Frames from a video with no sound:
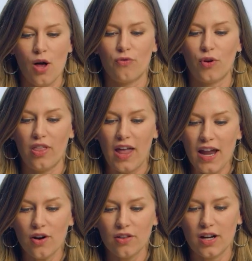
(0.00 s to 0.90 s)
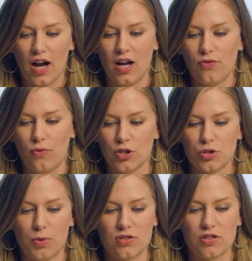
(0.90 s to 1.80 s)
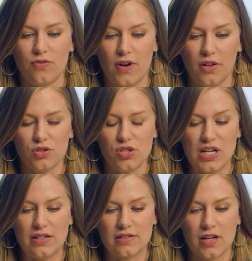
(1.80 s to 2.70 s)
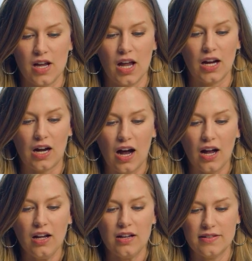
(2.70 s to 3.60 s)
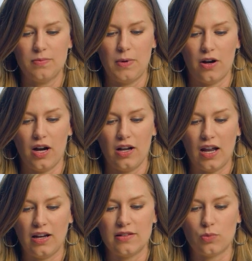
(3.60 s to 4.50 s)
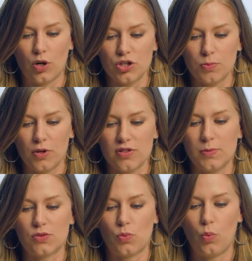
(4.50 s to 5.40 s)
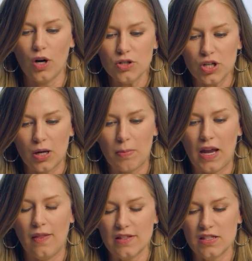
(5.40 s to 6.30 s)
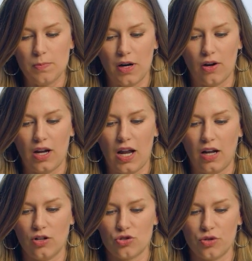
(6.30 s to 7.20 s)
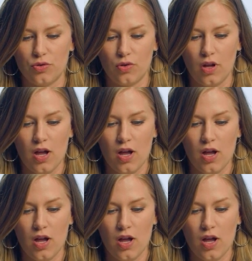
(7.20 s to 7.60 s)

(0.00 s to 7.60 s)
For they are the kind of worshipers the Father seeks. God is spirit, and his worshipers must worship in the spirit and in truth."